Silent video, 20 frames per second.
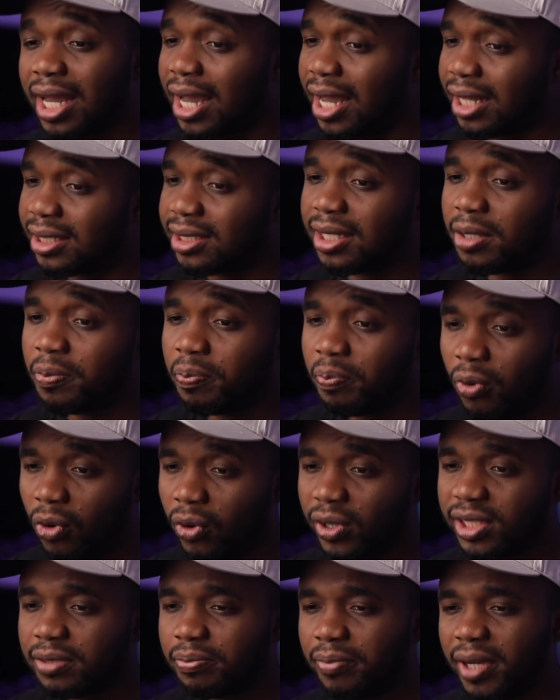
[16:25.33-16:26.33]
At a
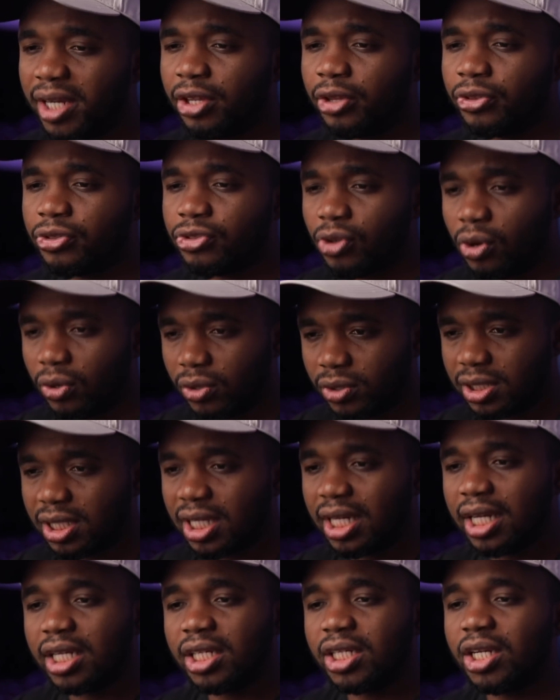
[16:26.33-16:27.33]
point, many thought
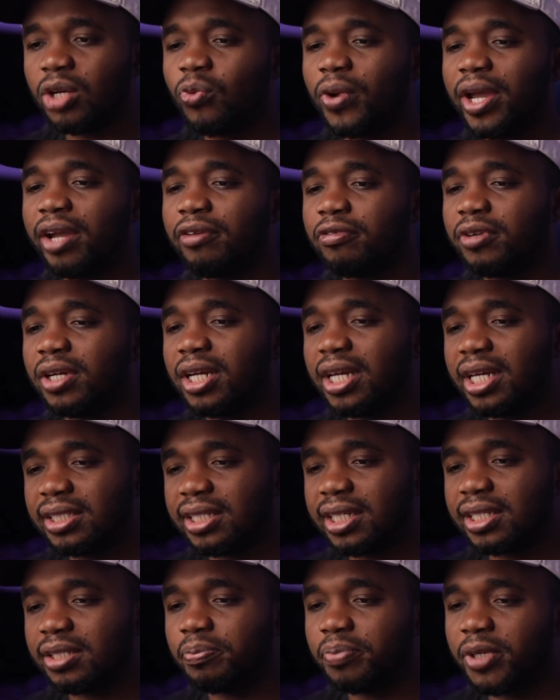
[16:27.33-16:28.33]
they were
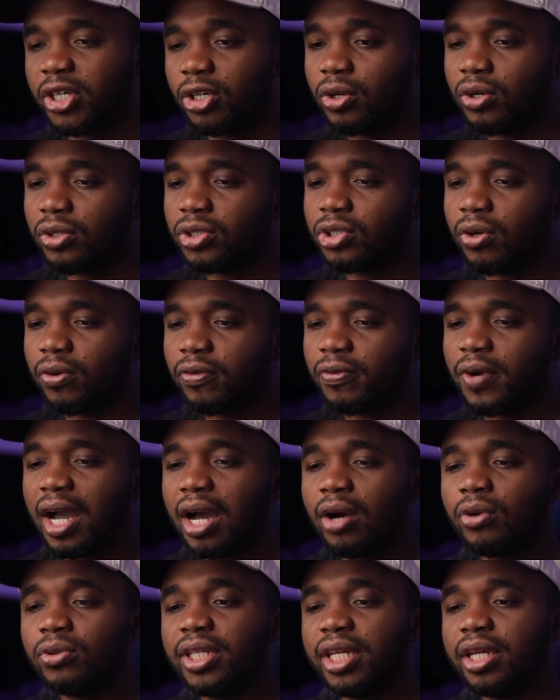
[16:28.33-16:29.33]
related because of
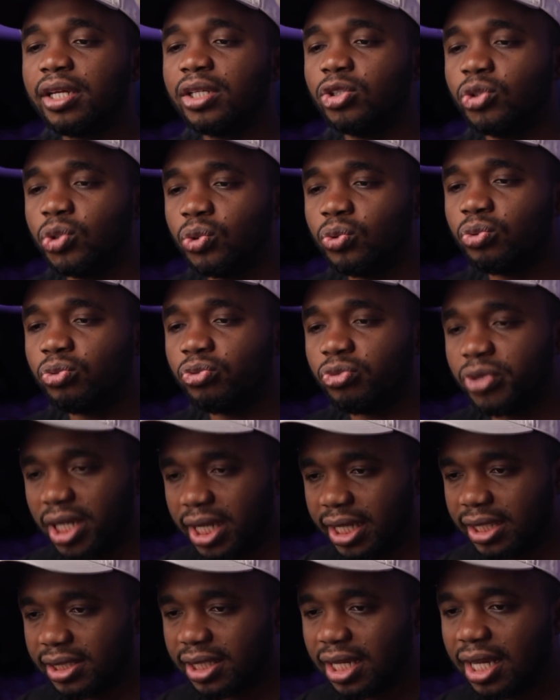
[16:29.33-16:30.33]
how they do
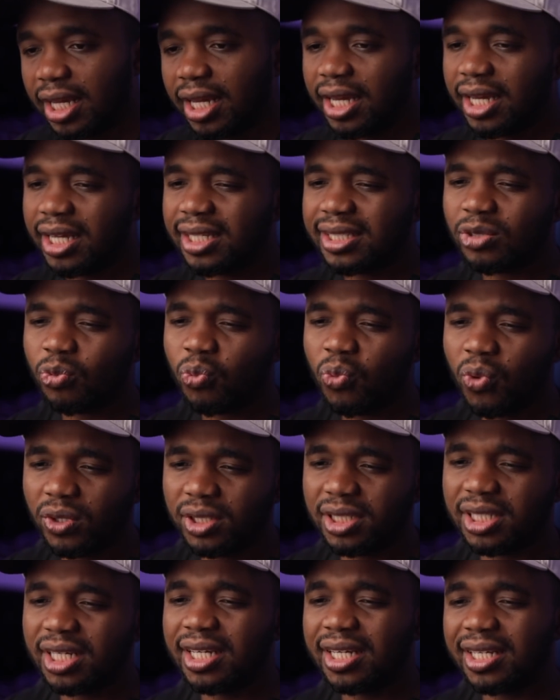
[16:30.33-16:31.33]
relate. It's
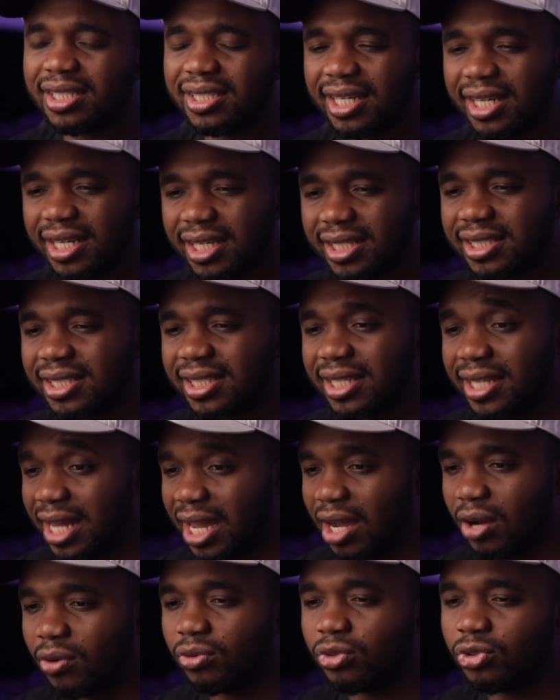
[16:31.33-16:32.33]
what it is
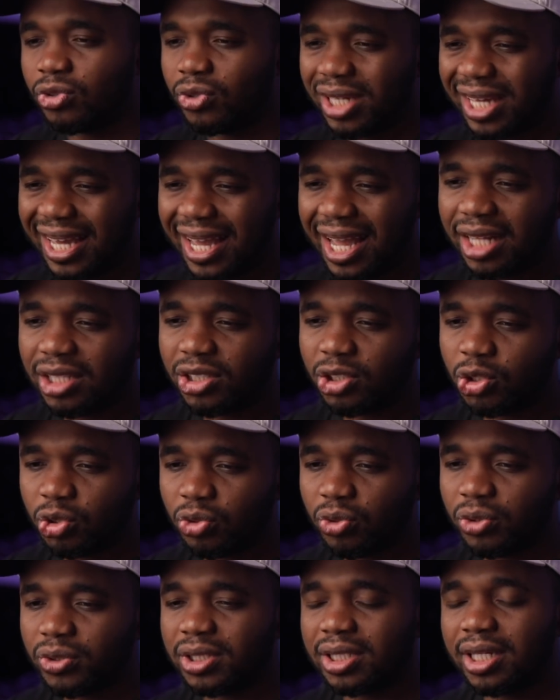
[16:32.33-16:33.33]
now. You can't
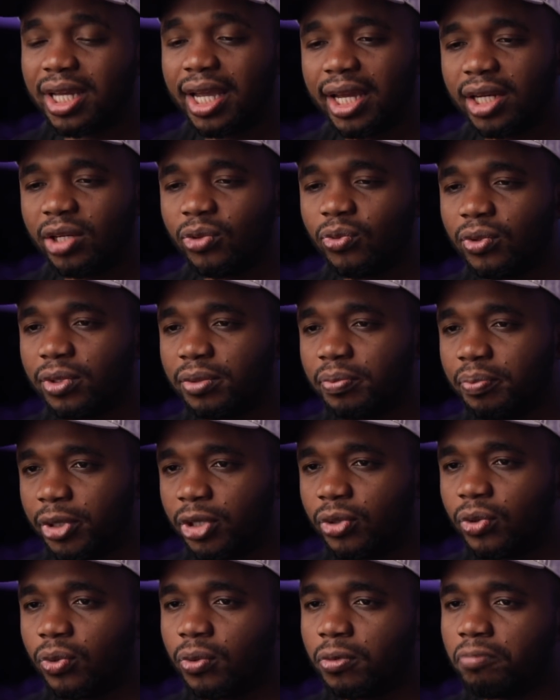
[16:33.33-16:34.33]
trust anyone,
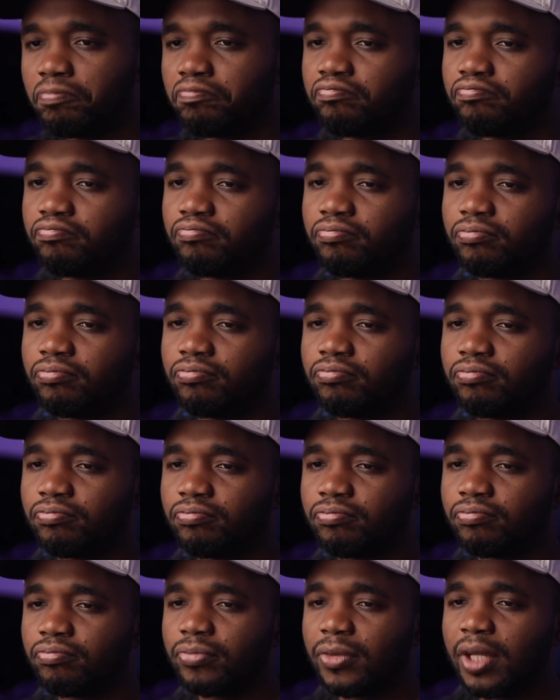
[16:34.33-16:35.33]
Biko.
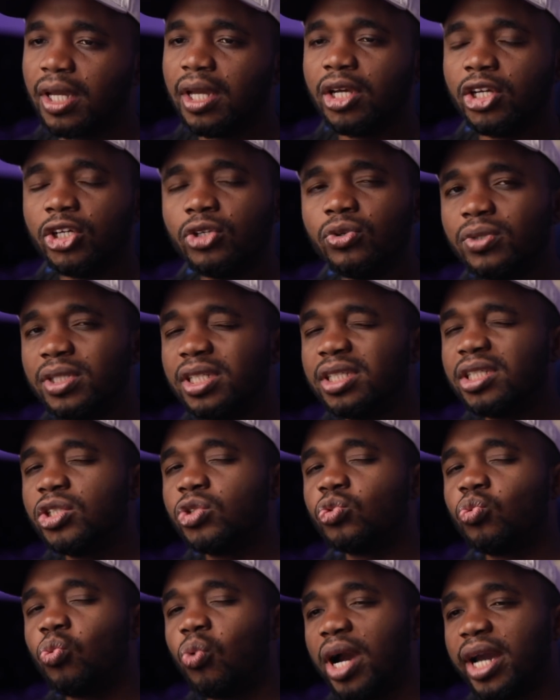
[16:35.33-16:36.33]
You know, this
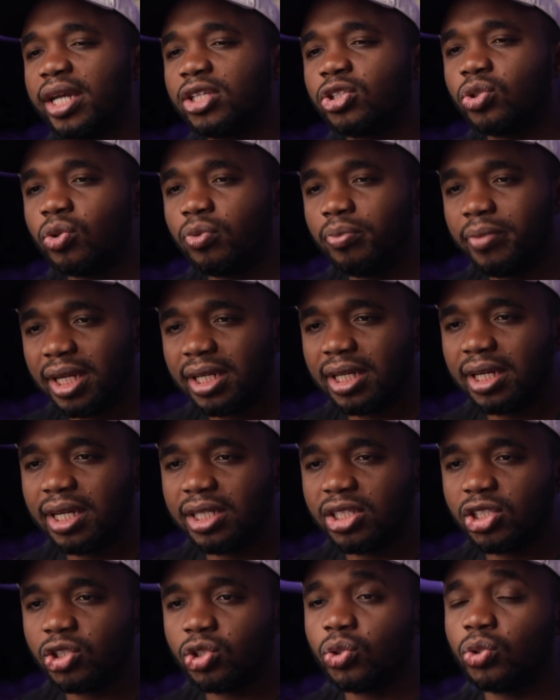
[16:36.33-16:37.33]
is why so many
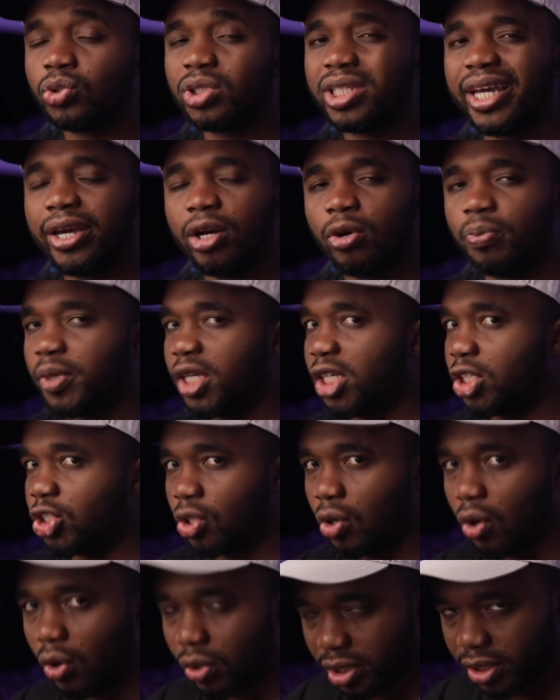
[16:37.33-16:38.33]
ladies don't help each
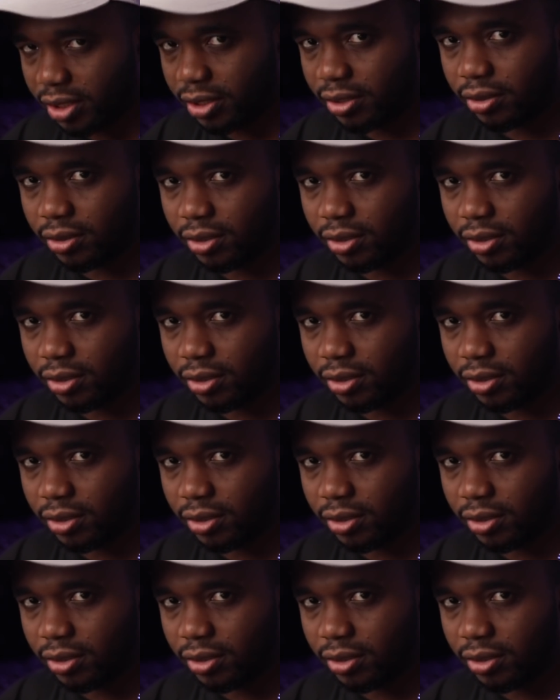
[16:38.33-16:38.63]
other.